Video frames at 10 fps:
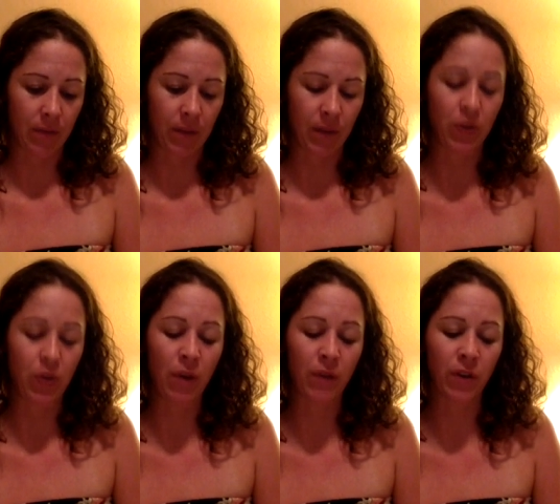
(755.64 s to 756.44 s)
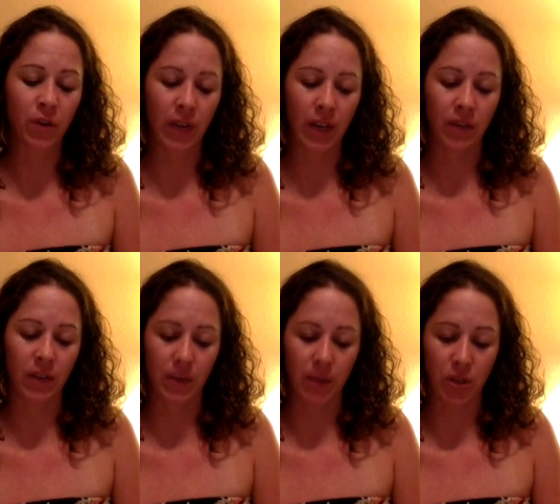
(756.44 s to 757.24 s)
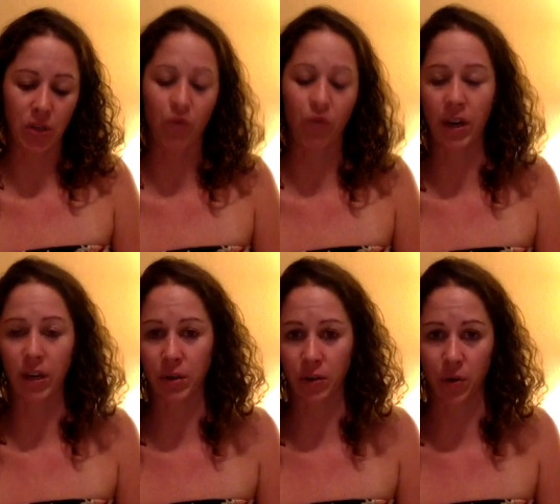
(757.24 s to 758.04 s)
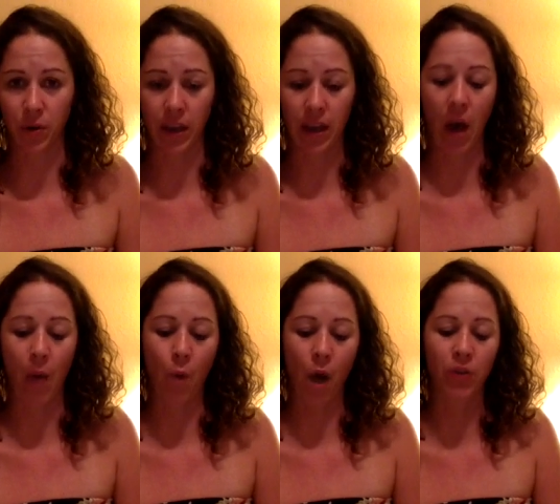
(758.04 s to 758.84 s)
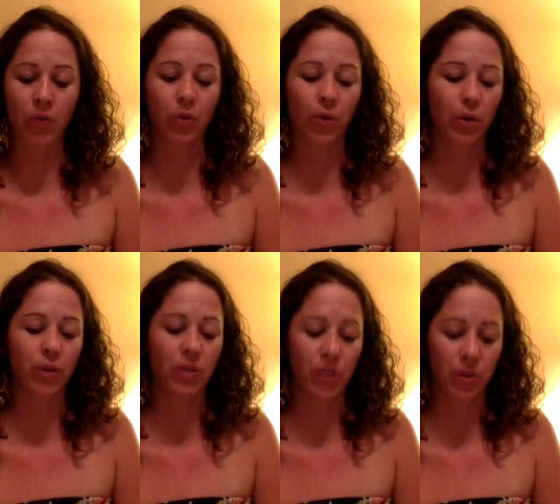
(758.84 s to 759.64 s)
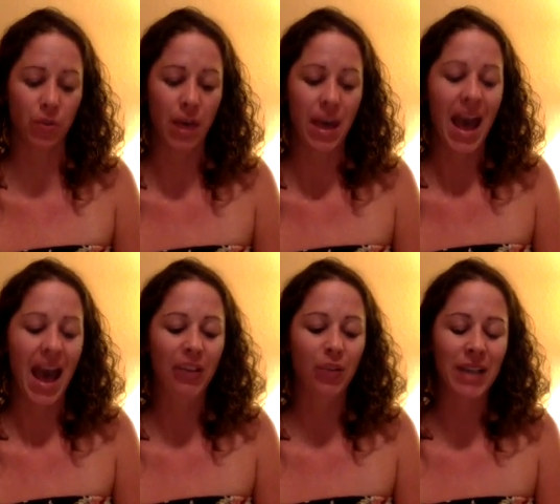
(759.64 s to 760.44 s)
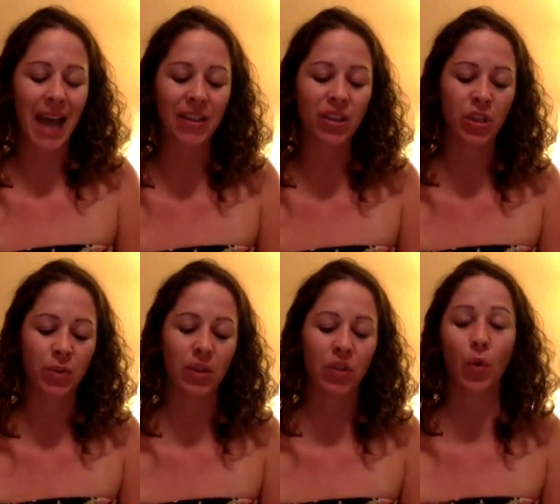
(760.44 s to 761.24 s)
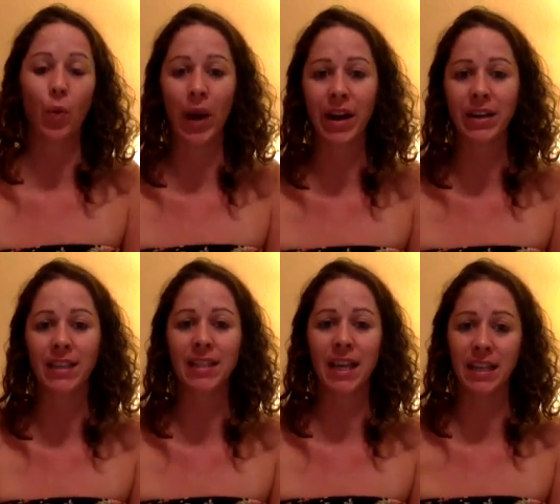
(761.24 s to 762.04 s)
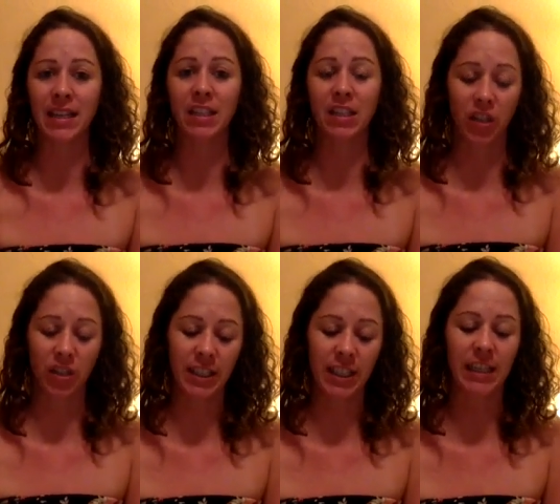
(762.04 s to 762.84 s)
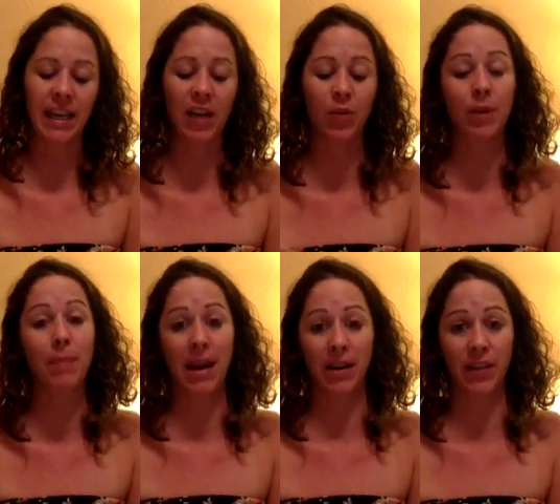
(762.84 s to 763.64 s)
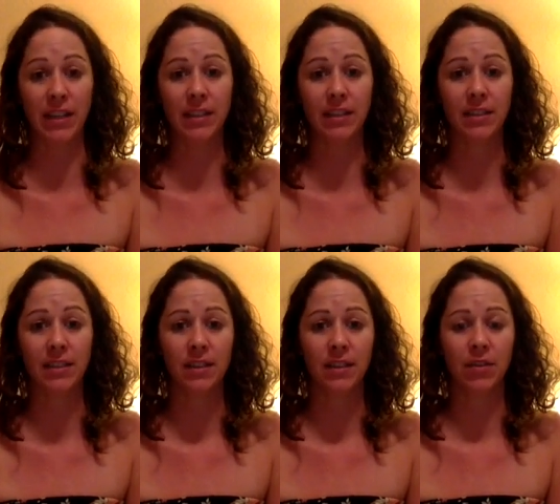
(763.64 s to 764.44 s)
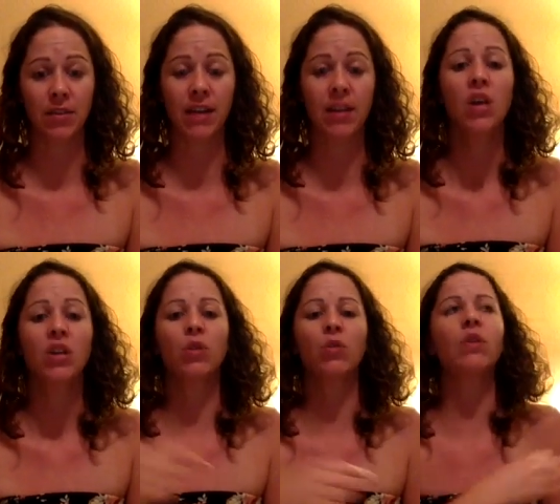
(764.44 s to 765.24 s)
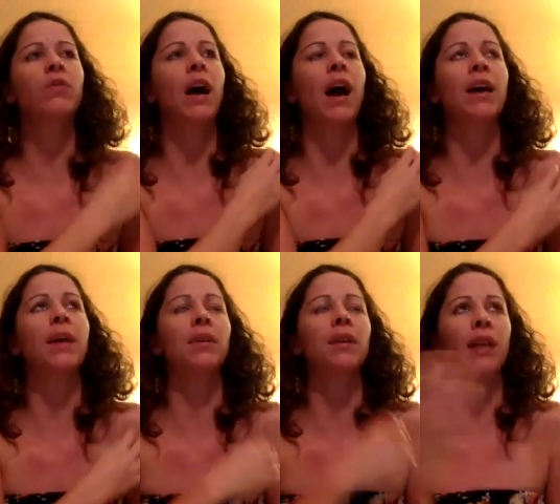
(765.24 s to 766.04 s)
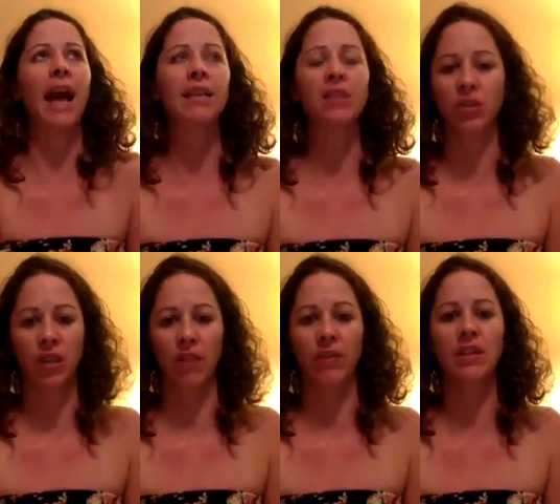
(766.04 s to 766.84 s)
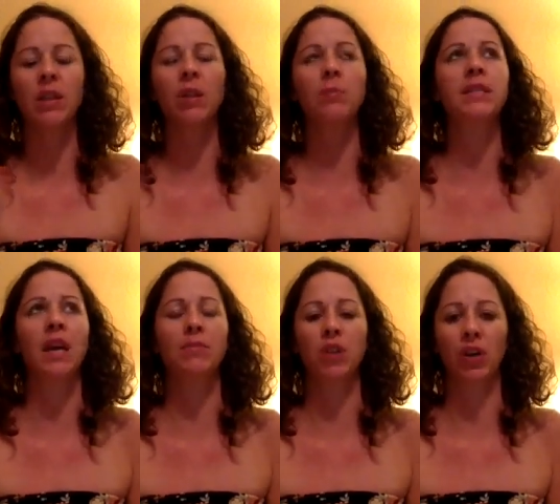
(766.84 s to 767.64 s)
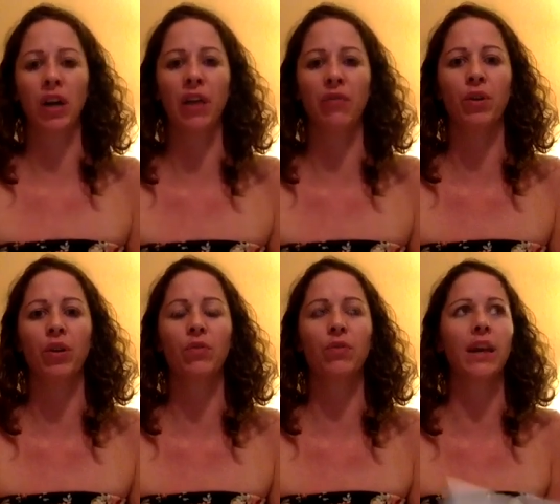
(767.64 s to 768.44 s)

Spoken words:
if you have the creative image of where you're going and what you're going to do, and you attach to it the awareness that it is a done deal, it will manifest, right? So I ask yourself, has there been times in your life where you